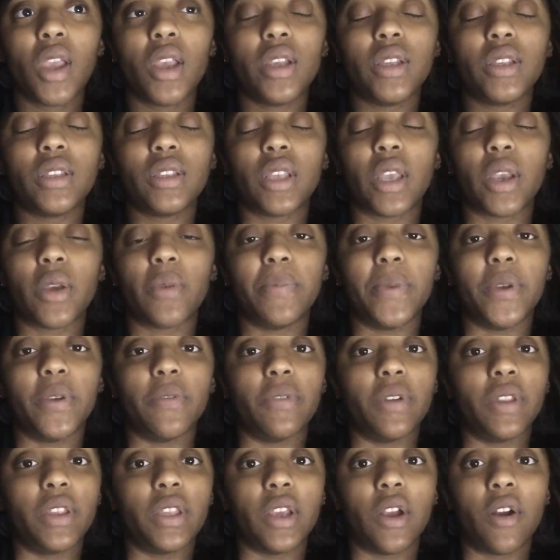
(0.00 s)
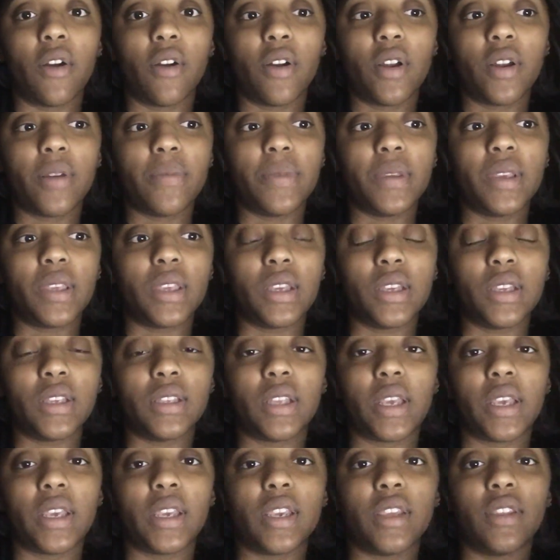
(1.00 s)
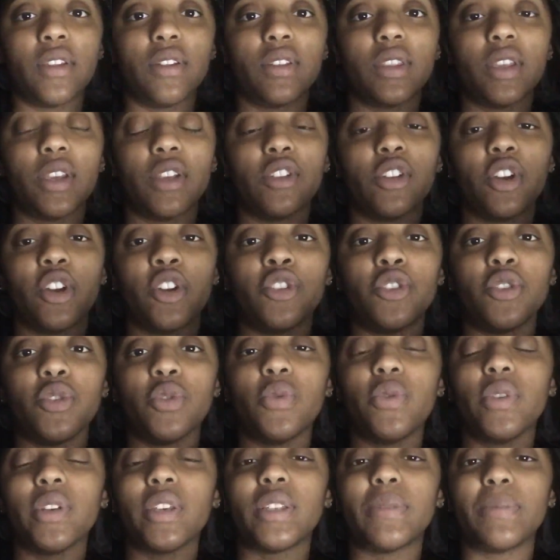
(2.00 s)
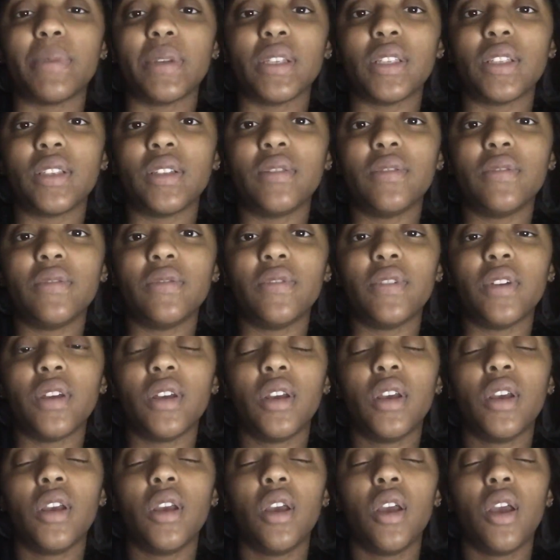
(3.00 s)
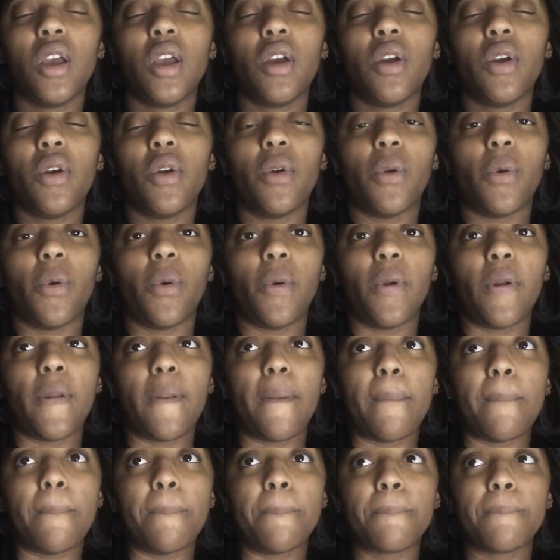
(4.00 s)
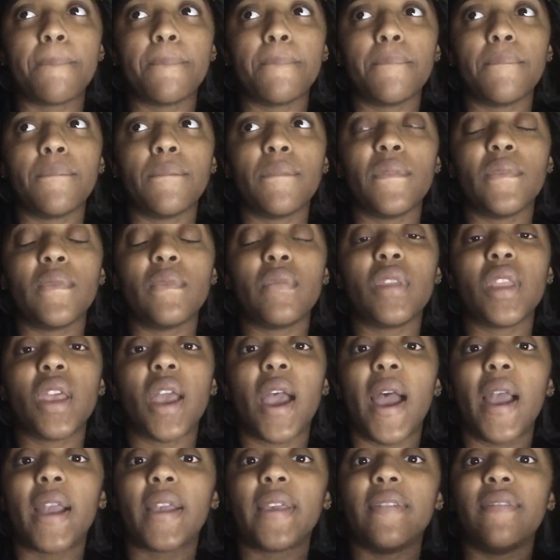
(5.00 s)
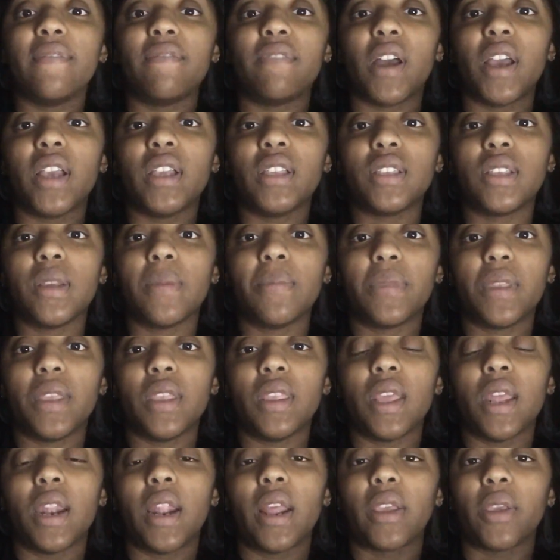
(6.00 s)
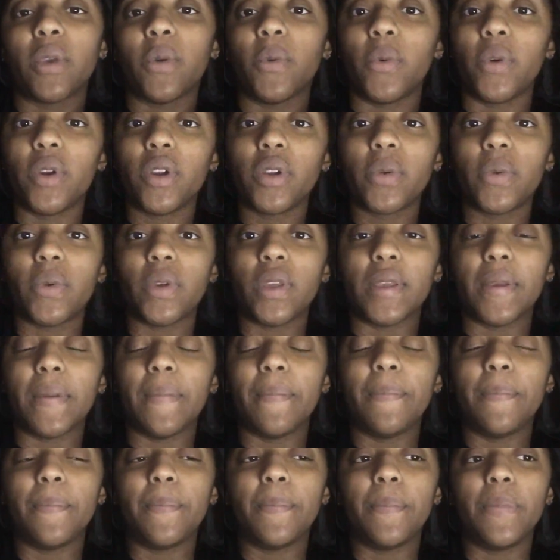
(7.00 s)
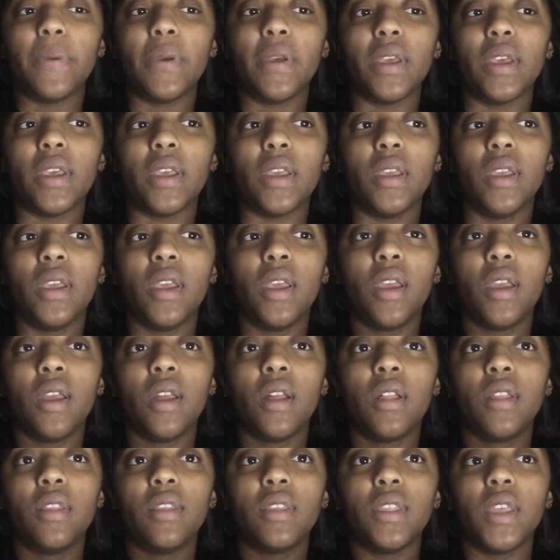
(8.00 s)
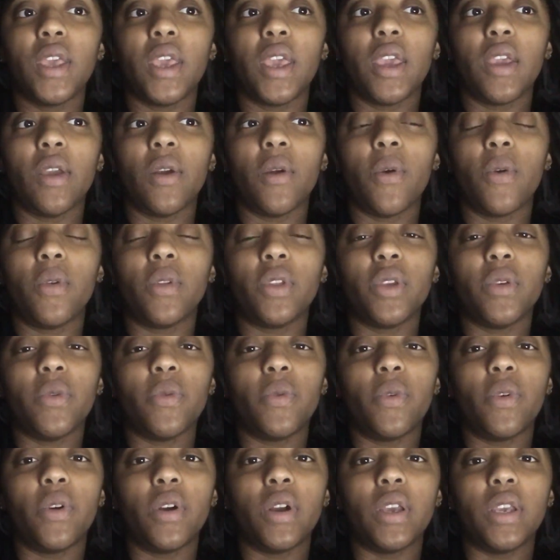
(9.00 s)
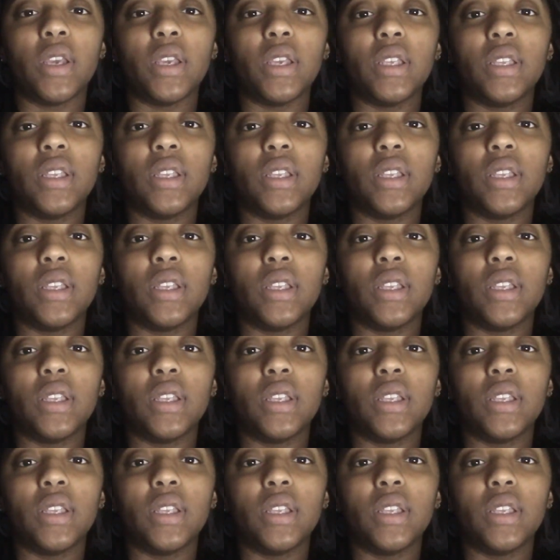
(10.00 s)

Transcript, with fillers: it's like been really hard because like either things are too expensive or I can find something that I can work with, but they only want